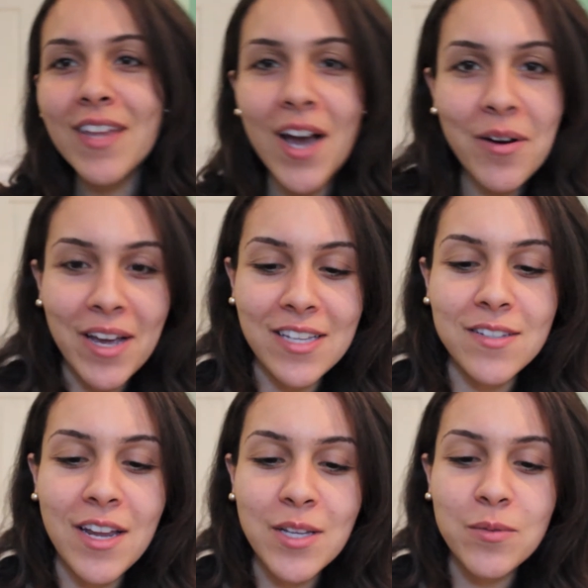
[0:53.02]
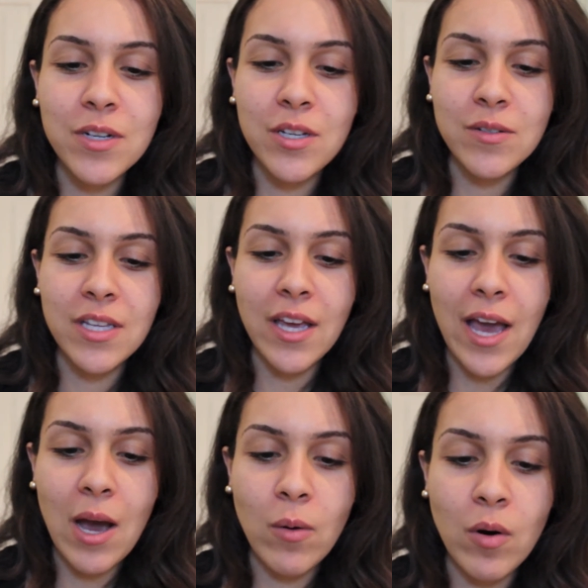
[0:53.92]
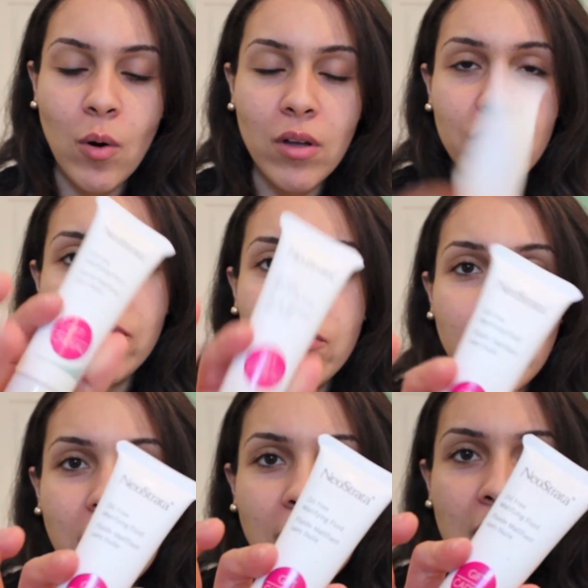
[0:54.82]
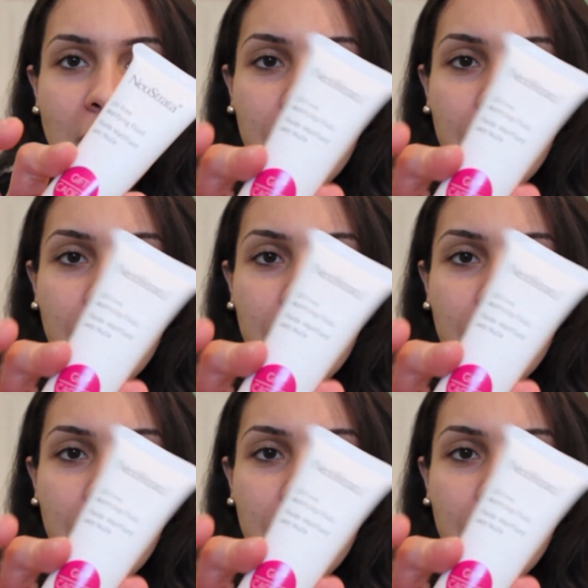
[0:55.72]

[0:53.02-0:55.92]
Okay, so next we're using our oil-free